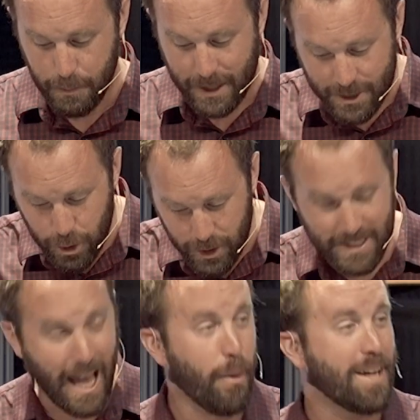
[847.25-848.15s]
because there is
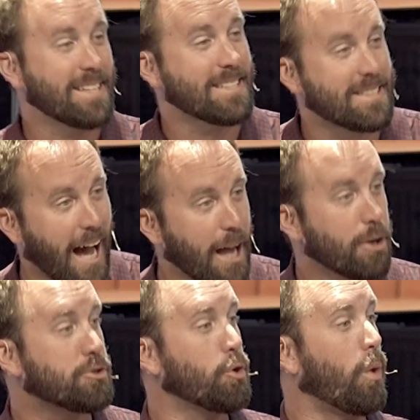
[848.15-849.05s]
now a
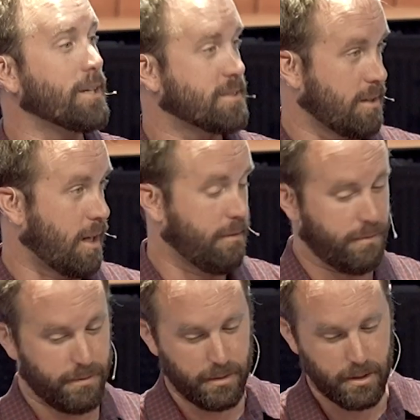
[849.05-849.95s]
desire to want to love,
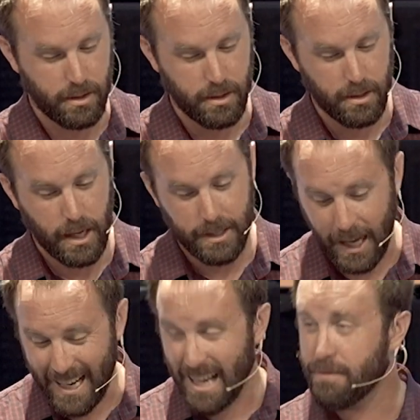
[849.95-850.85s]

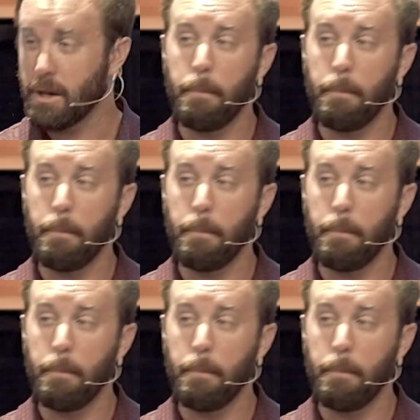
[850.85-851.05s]
not out of